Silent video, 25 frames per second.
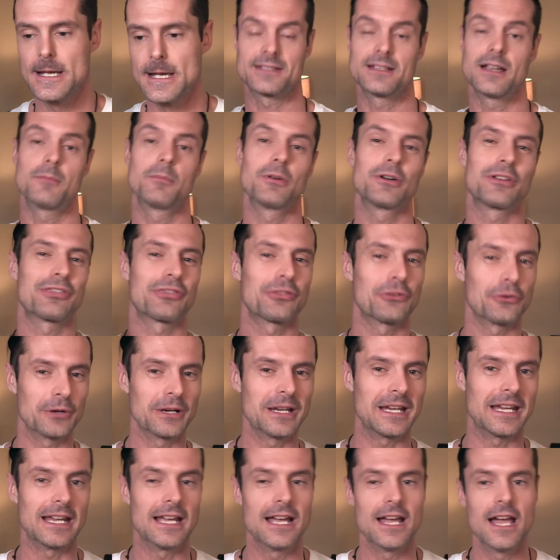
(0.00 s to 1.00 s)
Number
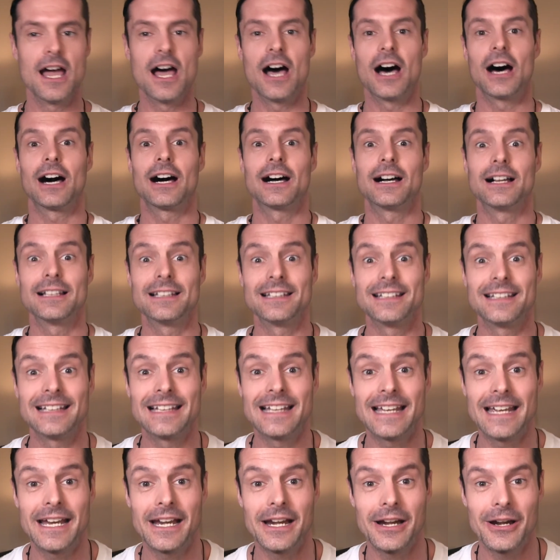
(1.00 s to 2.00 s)
3,
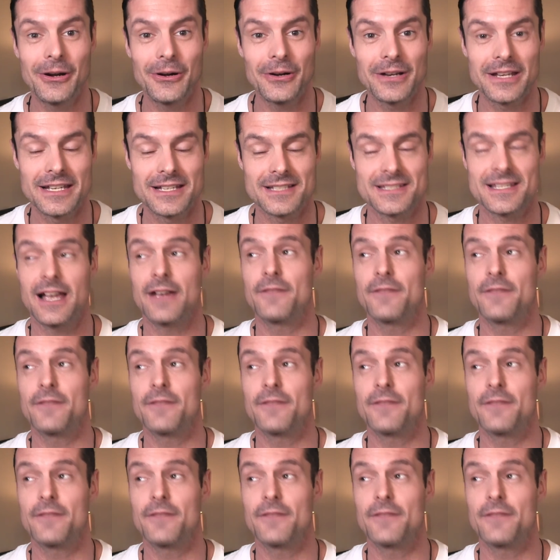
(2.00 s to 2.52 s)
hilarious.